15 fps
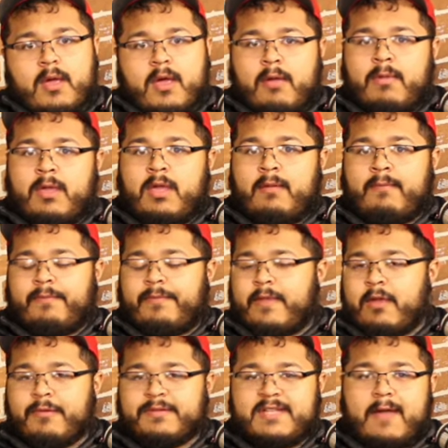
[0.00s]
I mean,
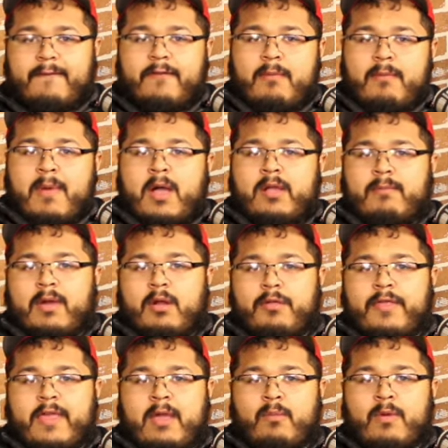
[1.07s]
it was definitely a monumental
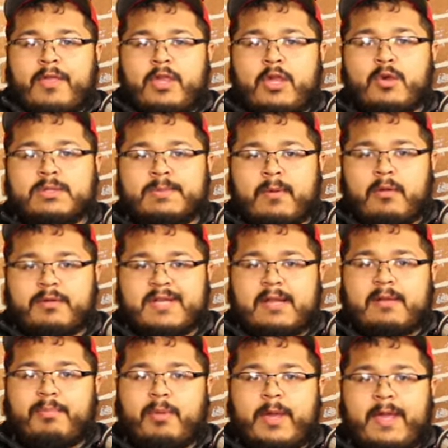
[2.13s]
thing when the Hughes brothers got
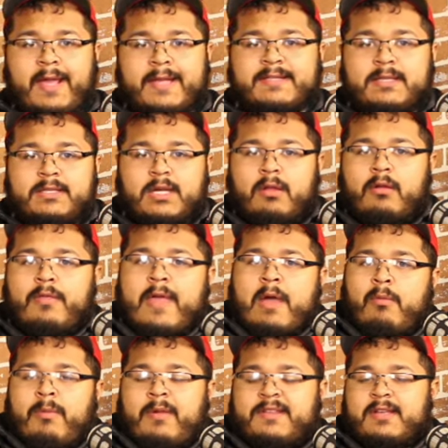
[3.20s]
to play against each other, and
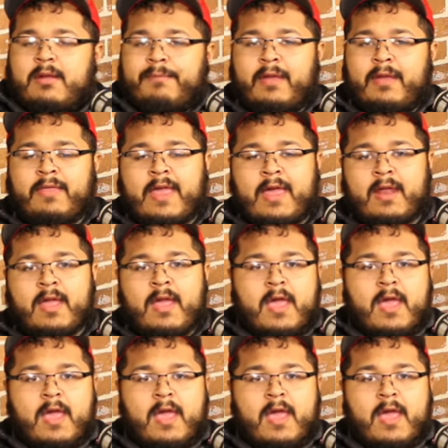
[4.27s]
that will be something that